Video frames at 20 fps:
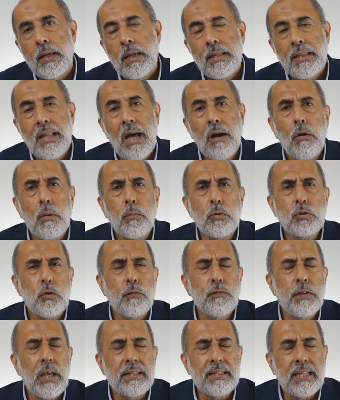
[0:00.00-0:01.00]
Now Abu
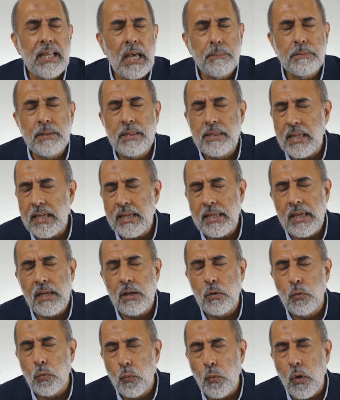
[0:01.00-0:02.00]
Sufyan kept
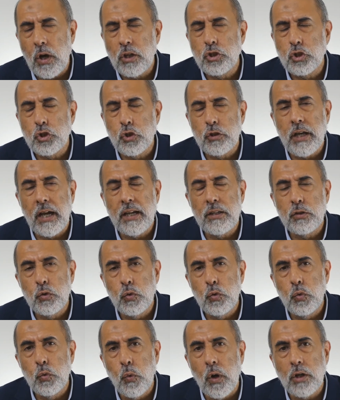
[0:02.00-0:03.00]
thinking, what should I
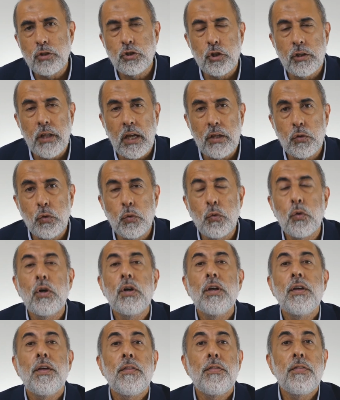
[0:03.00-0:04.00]
do? What should I do?
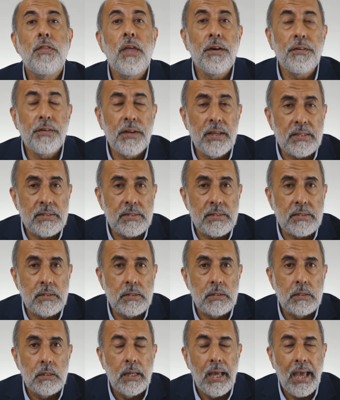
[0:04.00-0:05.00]
There
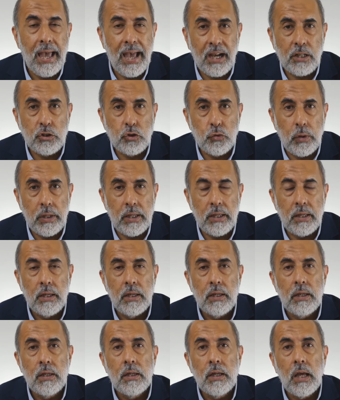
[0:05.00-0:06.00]
is actually
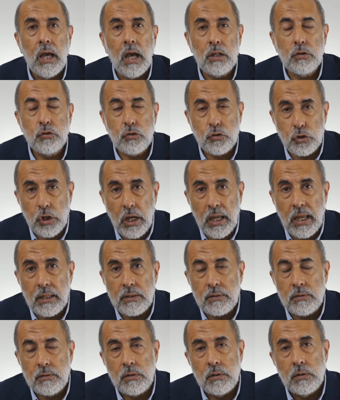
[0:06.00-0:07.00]
a
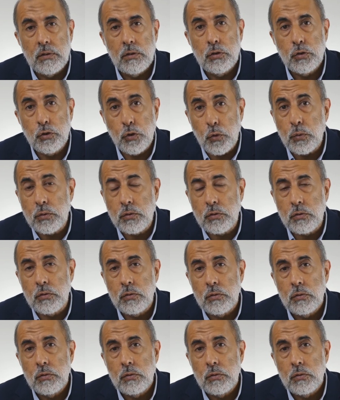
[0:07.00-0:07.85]
trade route